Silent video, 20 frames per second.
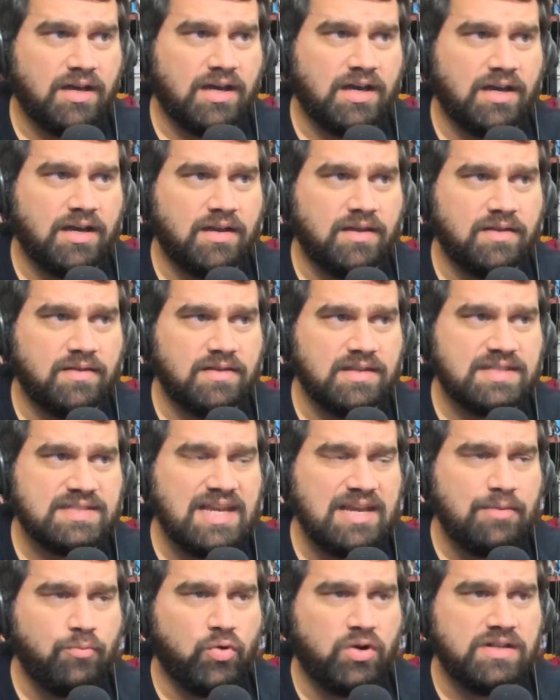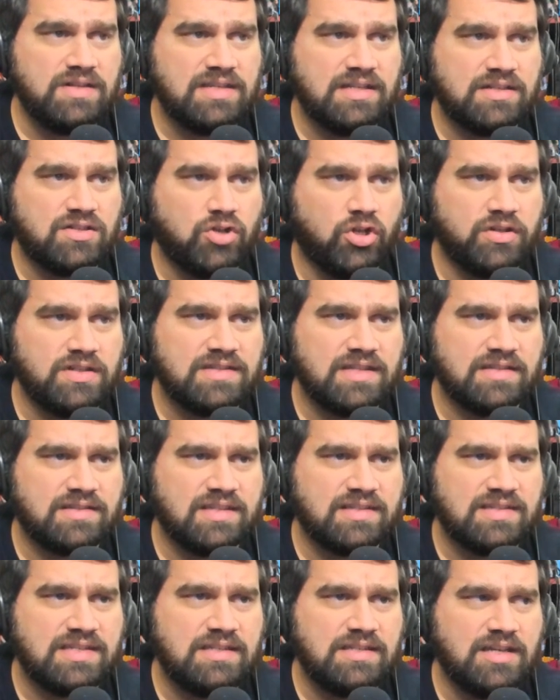Uh, the same ones that told us
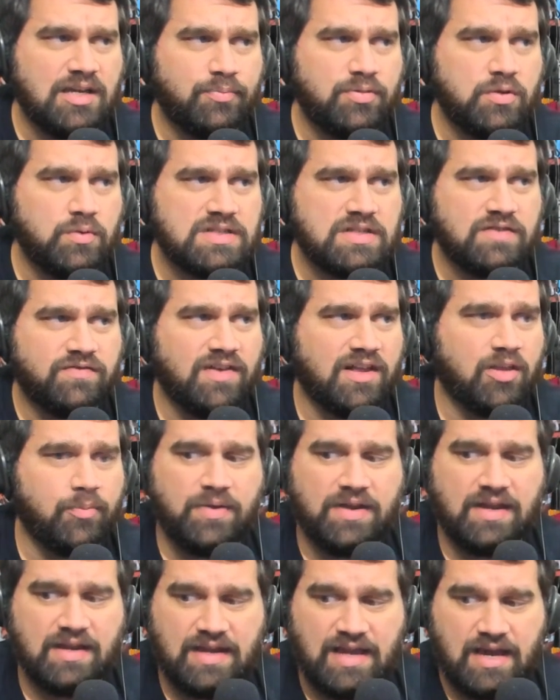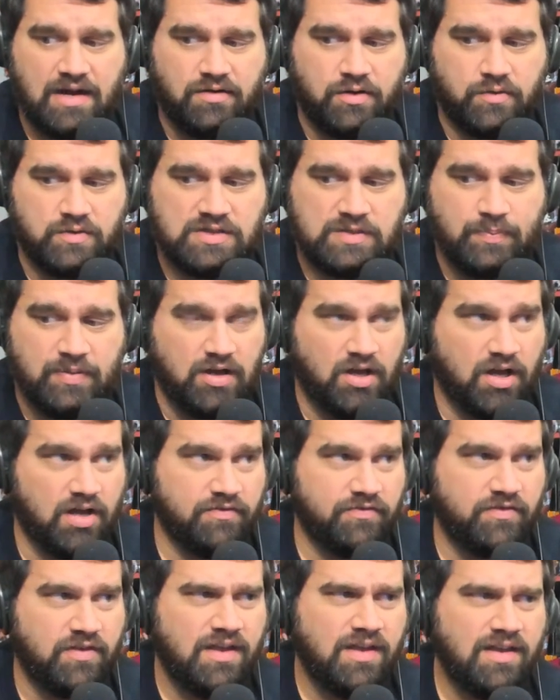that the CW is developing an Arrow
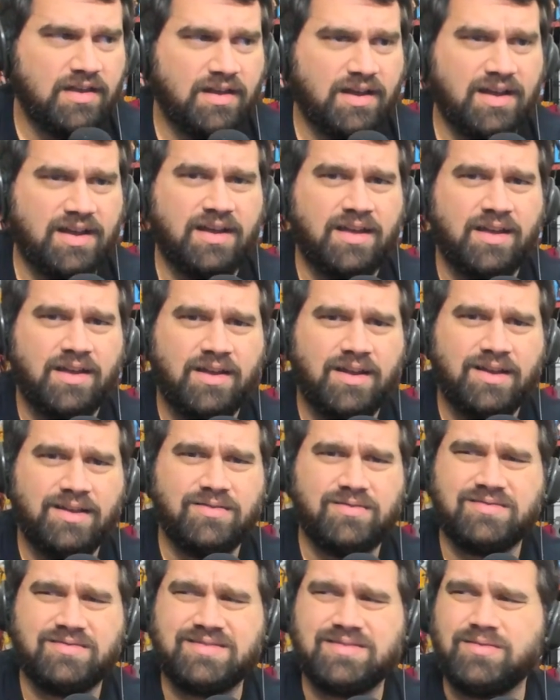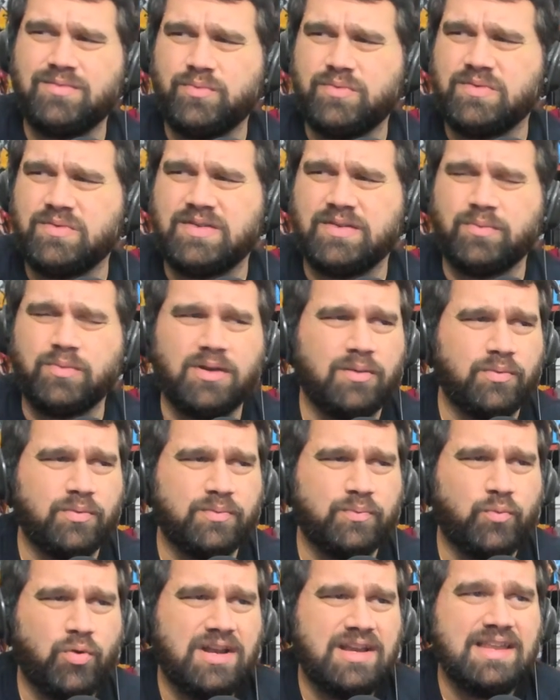spinoff. Uh,
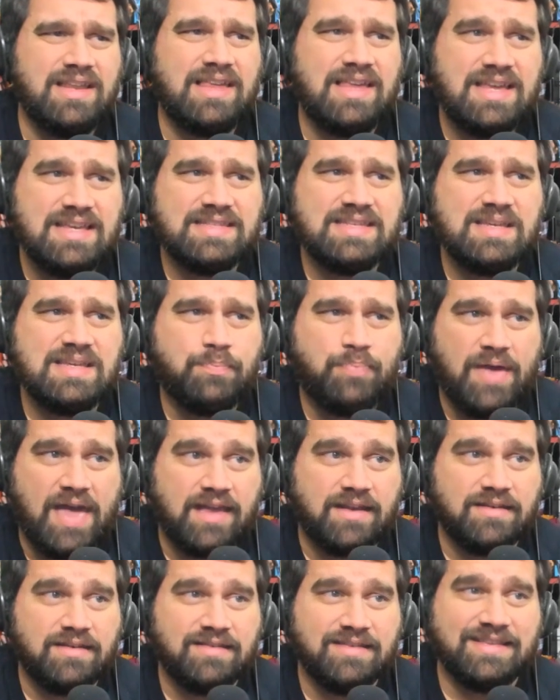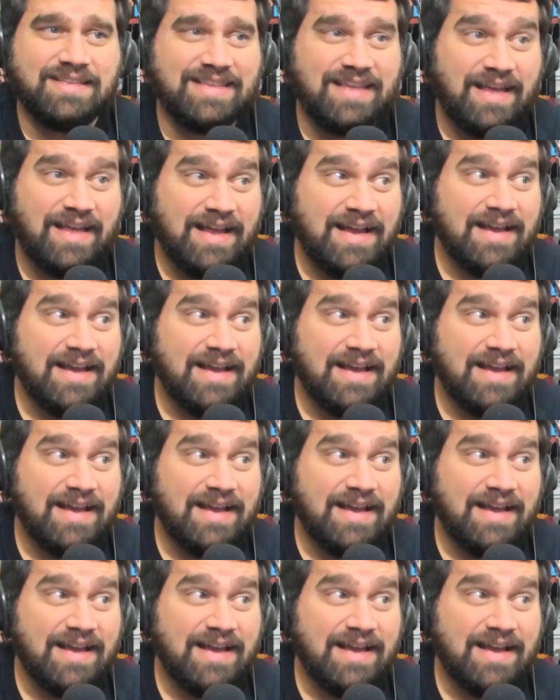what an easy bet.